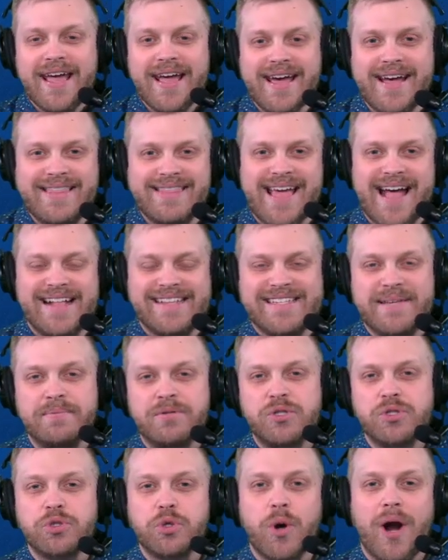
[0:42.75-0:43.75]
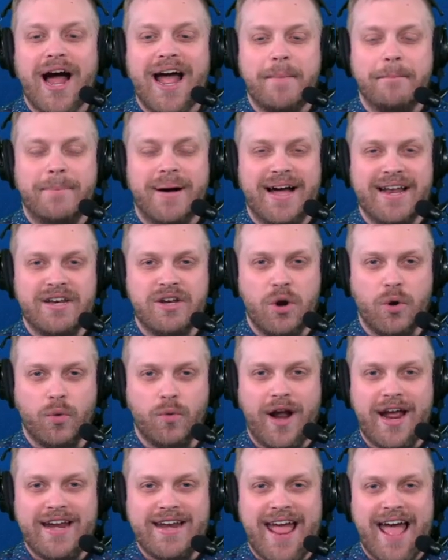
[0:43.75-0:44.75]
hit that subscribe button
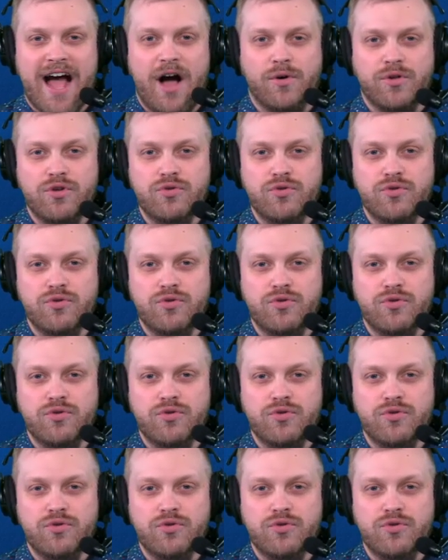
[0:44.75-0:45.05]
right now,